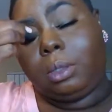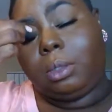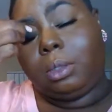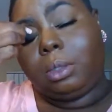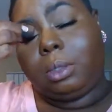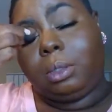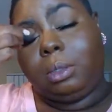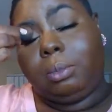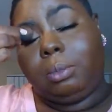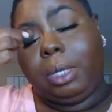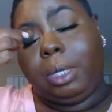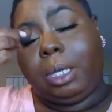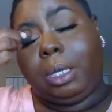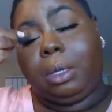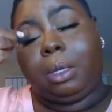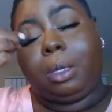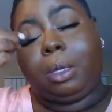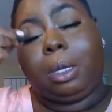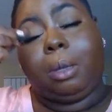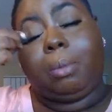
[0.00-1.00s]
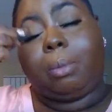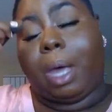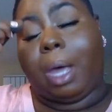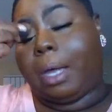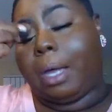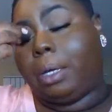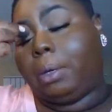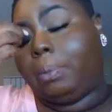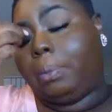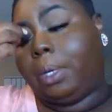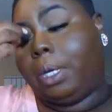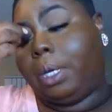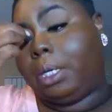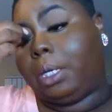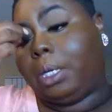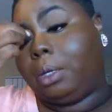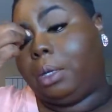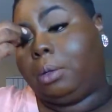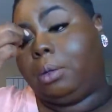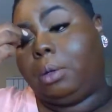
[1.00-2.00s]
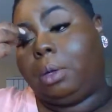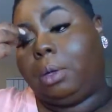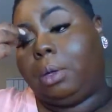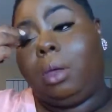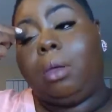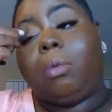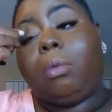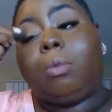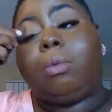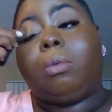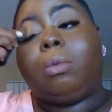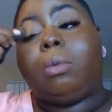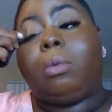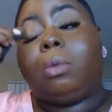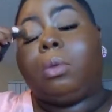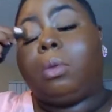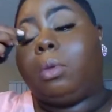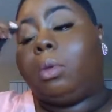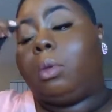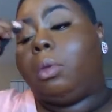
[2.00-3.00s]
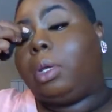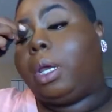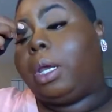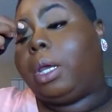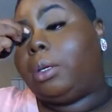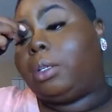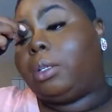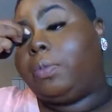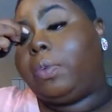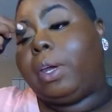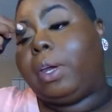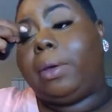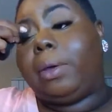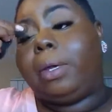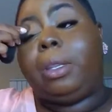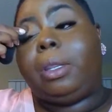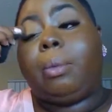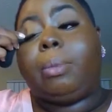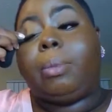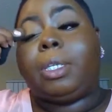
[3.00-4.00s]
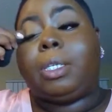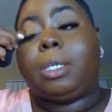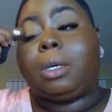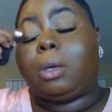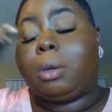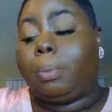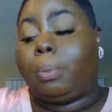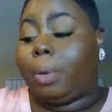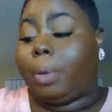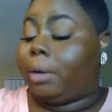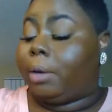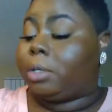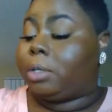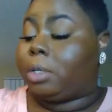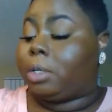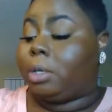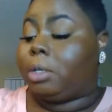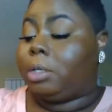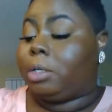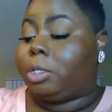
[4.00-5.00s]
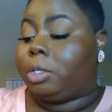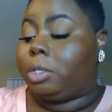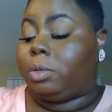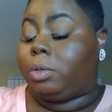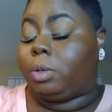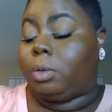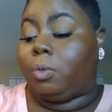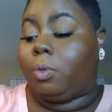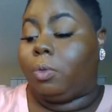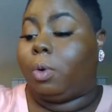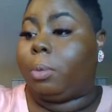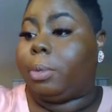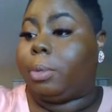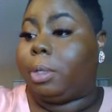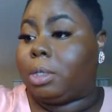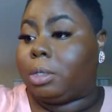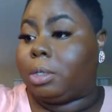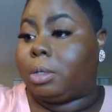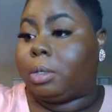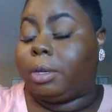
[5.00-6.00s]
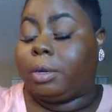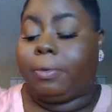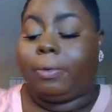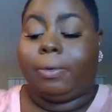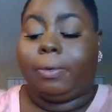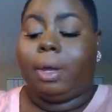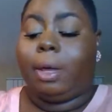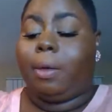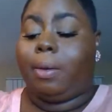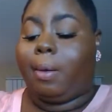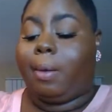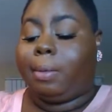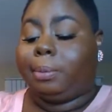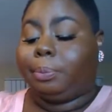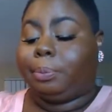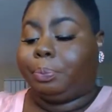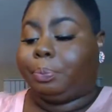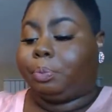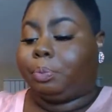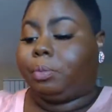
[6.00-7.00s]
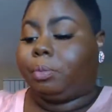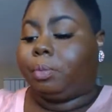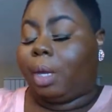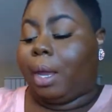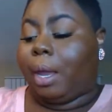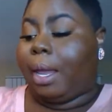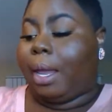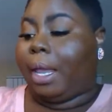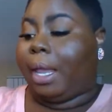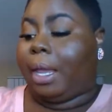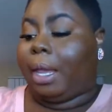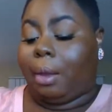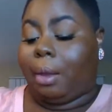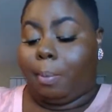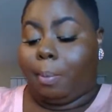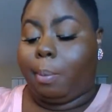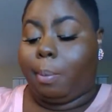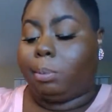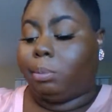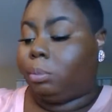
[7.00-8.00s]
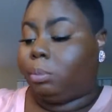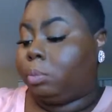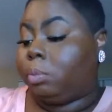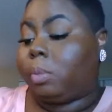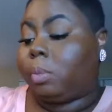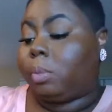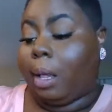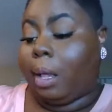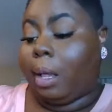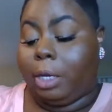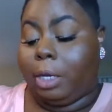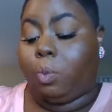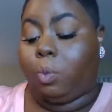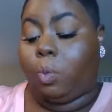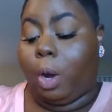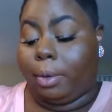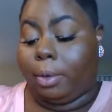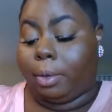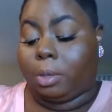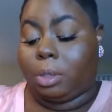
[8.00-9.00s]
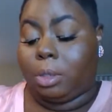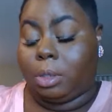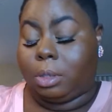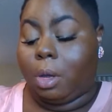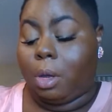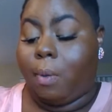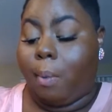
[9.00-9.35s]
in my opinion, there's very limited comparison in the two. The formulas are different, and it works.